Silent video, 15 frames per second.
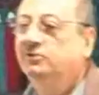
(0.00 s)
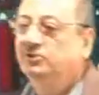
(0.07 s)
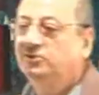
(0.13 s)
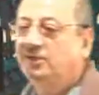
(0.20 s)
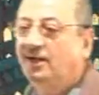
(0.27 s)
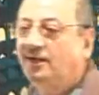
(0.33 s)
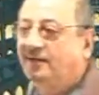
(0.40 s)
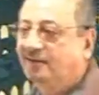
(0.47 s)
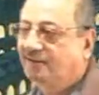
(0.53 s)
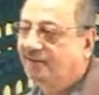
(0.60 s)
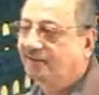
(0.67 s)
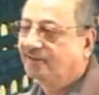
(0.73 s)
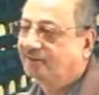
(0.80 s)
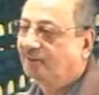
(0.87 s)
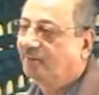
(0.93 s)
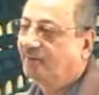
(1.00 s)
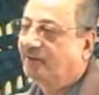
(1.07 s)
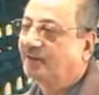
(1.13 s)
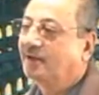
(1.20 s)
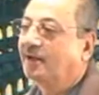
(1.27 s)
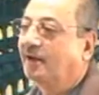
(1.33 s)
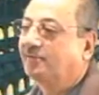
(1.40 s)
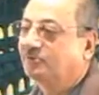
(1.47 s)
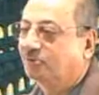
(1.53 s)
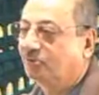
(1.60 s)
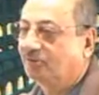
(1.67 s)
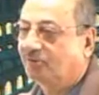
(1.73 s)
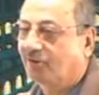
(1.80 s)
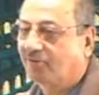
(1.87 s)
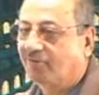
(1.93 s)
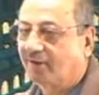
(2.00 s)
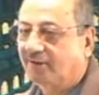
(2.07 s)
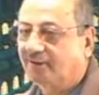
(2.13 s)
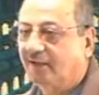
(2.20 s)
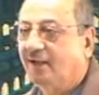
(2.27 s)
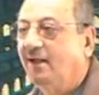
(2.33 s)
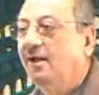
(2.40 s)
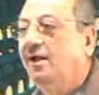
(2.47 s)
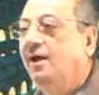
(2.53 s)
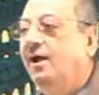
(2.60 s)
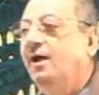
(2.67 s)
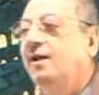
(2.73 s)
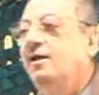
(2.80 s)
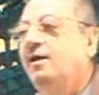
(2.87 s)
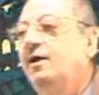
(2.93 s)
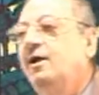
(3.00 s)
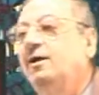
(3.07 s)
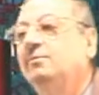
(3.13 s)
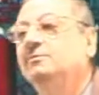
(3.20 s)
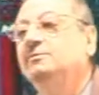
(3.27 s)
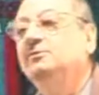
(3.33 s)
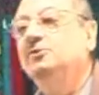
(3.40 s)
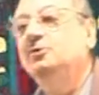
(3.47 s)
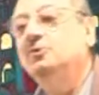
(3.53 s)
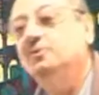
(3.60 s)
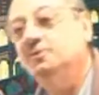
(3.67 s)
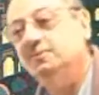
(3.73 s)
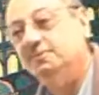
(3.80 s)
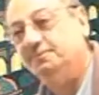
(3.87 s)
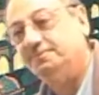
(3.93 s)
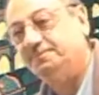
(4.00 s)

we start the beginning of Surah Al-Fatiha. Alhamdulillah.